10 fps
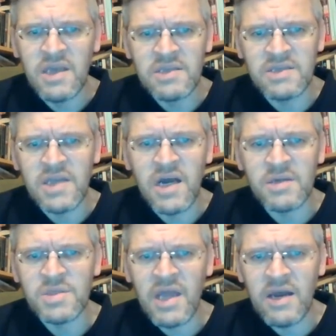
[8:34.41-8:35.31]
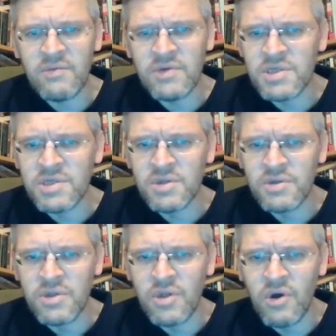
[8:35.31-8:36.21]
to touch that which he
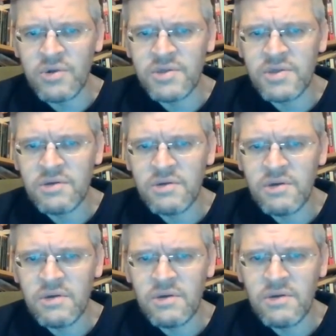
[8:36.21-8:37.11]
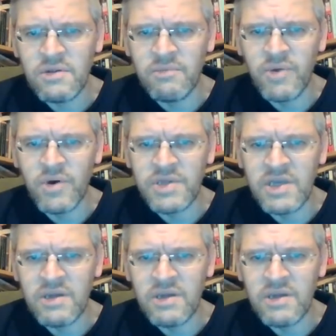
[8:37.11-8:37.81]
should not, a body.